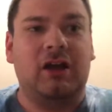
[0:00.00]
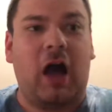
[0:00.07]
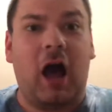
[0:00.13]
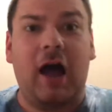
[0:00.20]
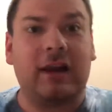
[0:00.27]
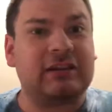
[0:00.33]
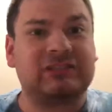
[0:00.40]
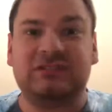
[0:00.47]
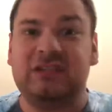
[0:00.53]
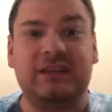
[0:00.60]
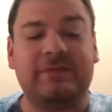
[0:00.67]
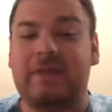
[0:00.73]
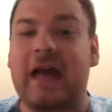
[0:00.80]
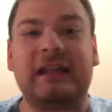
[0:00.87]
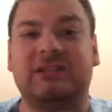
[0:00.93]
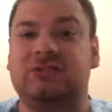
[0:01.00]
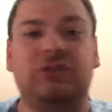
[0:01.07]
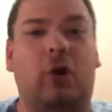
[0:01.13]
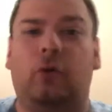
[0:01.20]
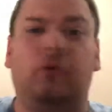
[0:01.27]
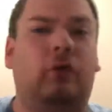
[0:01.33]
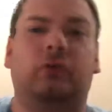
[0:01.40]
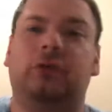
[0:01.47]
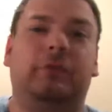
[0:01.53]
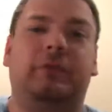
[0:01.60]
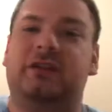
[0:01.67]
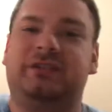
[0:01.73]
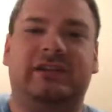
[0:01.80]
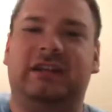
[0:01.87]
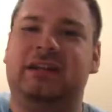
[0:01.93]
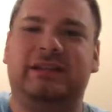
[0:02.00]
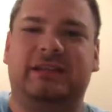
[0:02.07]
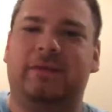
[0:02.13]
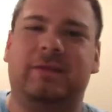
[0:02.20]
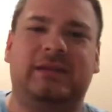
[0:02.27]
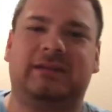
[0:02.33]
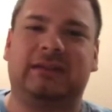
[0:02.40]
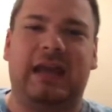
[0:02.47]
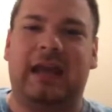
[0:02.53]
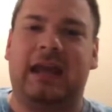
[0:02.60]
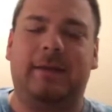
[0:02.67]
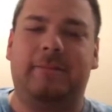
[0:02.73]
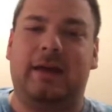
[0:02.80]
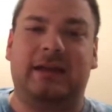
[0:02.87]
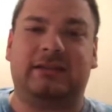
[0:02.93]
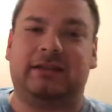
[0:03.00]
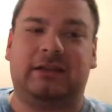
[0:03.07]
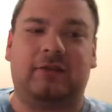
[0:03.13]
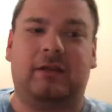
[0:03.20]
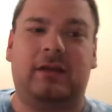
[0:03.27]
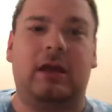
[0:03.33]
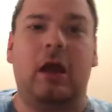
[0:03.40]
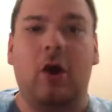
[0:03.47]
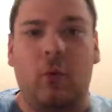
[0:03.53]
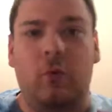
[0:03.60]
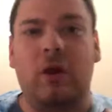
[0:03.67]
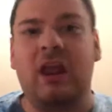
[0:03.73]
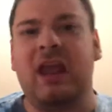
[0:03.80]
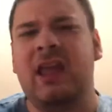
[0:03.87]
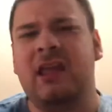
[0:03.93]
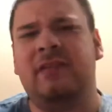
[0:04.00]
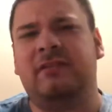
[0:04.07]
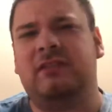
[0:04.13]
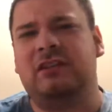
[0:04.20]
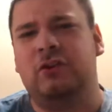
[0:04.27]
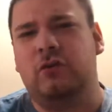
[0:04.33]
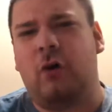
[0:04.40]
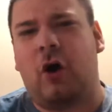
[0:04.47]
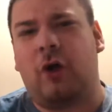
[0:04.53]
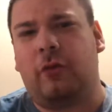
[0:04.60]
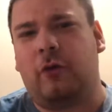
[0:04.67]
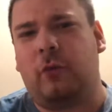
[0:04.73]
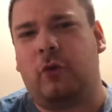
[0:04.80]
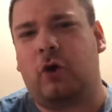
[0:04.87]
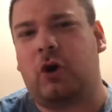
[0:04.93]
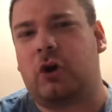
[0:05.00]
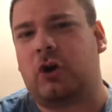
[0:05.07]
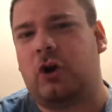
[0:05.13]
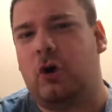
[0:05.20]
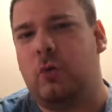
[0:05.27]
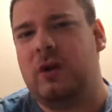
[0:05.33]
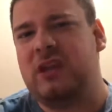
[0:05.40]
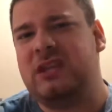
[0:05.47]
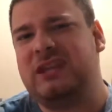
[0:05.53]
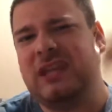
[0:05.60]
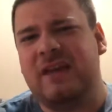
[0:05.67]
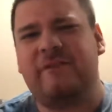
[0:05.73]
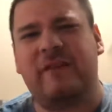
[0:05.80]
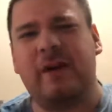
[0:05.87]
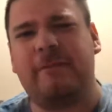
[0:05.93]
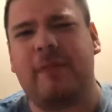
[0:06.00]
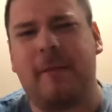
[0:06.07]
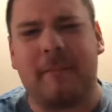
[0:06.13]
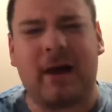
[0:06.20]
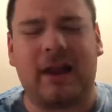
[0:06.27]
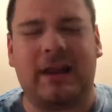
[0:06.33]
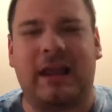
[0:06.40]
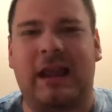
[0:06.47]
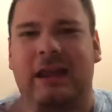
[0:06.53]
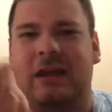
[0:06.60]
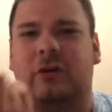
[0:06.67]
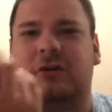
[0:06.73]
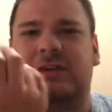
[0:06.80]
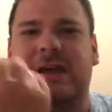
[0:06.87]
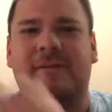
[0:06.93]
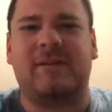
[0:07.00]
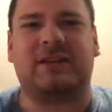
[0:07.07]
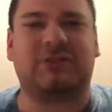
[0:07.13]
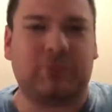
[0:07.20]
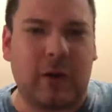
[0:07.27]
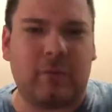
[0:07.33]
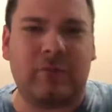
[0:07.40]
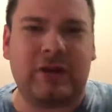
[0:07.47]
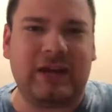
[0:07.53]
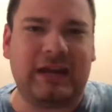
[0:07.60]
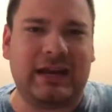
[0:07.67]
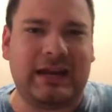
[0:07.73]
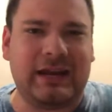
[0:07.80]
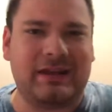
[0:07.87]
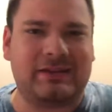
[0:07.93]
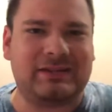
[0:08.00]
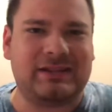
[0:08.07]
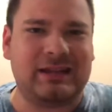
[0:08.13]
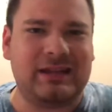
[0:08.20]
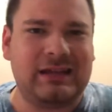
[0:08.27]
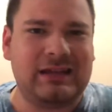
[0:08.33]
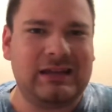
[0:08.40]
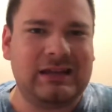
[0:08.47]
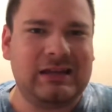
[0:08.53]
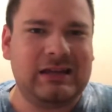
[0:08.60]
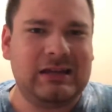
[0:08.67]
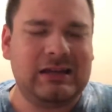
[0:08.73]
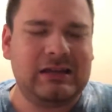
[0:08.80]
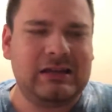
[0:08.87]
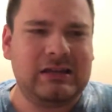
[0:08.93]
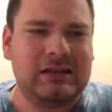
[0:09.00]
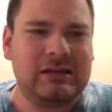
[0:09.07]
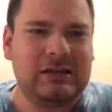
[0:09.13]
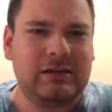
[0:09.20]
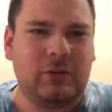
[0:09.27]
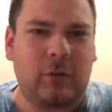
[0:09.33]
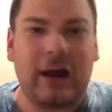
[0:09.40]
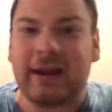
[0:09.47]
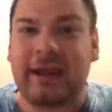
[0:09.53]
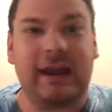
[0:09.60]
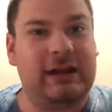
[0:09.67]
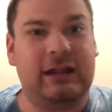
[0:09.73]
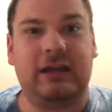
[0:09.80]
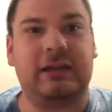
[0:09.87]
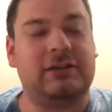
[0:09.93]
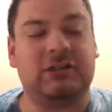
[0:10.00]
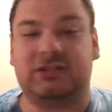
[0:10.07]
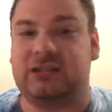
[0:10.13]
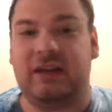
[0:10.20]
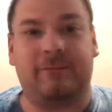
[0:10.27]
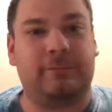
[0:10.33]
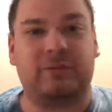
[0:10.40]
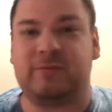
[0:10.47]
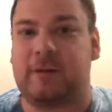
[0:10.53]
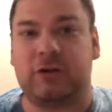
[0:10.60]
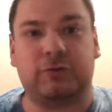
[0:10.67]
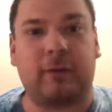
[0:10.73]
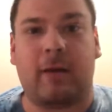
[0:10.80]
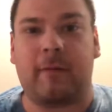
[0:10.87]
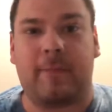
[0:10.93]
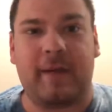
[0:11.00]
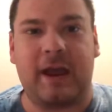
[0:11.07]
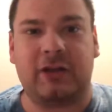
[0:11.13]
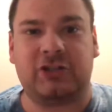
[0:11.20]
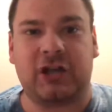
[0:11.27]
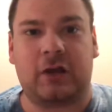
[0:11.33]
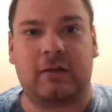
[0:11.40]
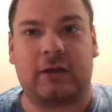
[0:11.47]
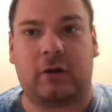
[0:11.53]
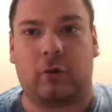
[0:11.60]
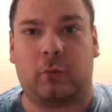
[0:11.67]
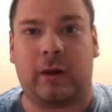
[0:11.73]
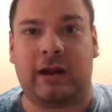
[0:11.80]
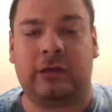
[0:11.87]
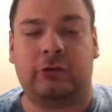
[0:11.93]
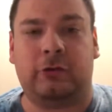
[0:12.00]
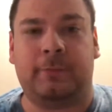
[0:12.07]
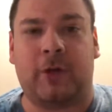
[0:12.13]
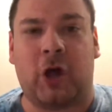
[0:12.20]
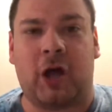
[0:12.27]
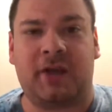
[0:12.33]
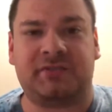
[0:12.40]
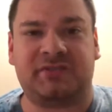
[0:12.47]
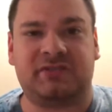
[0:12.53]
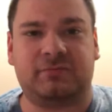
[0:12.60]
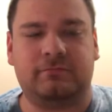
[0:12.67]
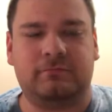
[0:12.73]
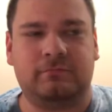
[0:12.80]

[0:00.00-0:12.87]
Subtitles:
Honestly, that's the only reason he's in this game, basically. We do all the work, we give him the money, and he'll give us what we need. Why can't he just give SpongeBob a paycheck like a regular boss?